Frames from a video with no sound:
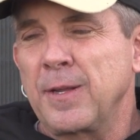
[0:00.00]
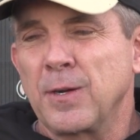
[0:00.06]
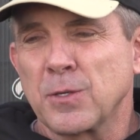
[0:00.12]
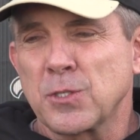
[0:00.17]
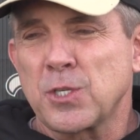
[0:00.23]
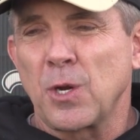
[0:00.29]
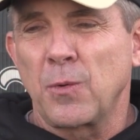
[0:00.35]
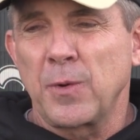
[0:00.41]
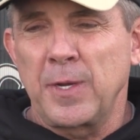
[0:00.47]
You know,
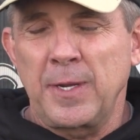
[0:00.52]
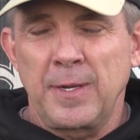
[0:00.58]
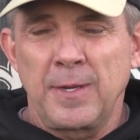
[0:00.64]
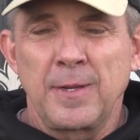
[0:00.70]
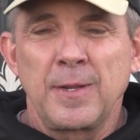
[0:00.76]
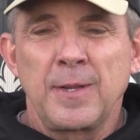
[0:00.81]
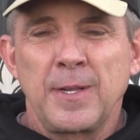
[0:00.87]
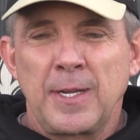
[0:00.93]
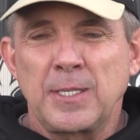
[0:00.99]
so
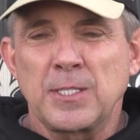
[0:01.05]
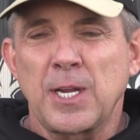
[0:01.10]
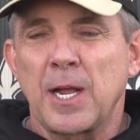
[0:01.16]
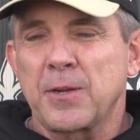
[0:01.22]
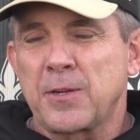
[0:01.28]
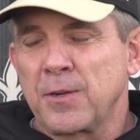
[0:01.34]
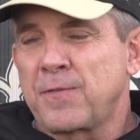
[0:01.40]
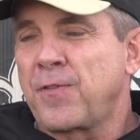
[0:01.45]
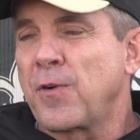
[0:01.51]
he's
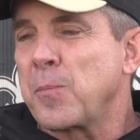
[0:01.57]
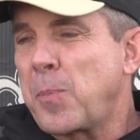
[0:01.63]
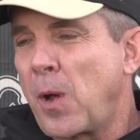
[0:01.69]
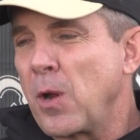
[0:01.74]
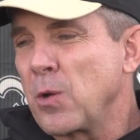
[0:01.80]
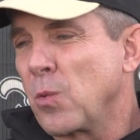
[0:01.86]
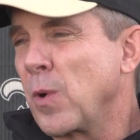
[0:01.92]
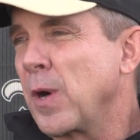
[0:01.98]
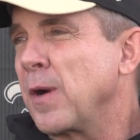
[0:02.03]
got good
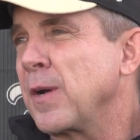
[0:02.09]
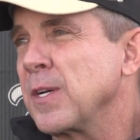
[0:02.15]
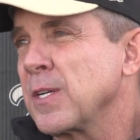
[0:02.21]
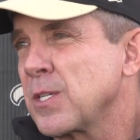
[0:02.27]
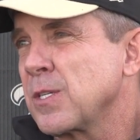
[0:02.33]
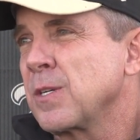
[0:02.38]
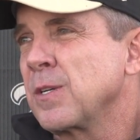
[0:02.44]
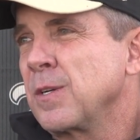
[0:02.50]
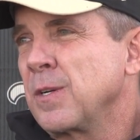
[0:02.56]
football
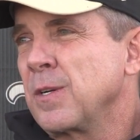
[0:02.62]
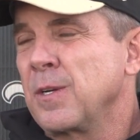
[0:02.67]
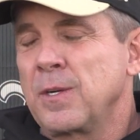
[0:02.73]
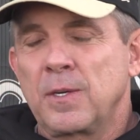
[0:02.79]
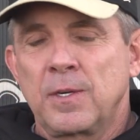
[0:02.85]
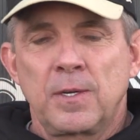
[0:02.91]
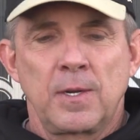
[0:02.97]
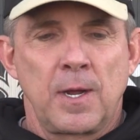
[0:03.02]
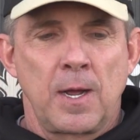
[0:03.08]
awareness,
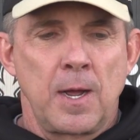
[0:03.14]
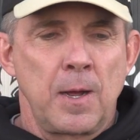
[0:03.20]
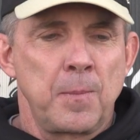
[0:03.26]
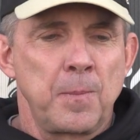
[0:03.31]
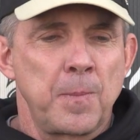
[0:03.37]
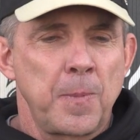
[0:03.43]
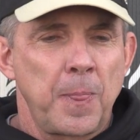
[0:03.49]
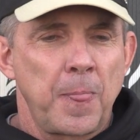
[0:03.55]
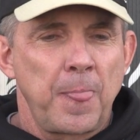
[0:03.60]

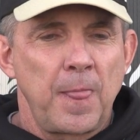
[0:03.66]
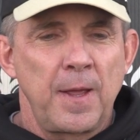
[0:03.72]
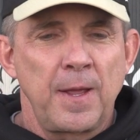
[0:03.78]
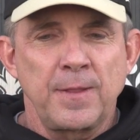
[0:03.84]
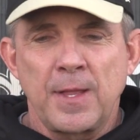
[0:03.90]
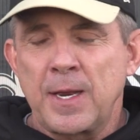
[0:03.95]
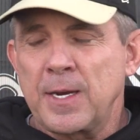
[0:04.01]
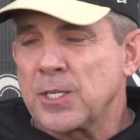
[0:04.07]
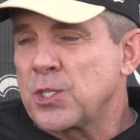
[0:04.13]
and
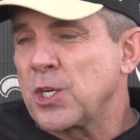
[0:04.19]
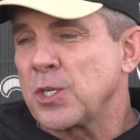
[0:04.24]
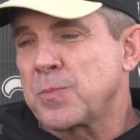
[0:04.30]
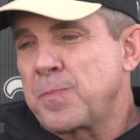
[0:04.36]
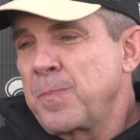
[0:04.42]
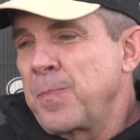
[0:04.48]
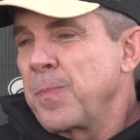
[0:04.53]
then it's just,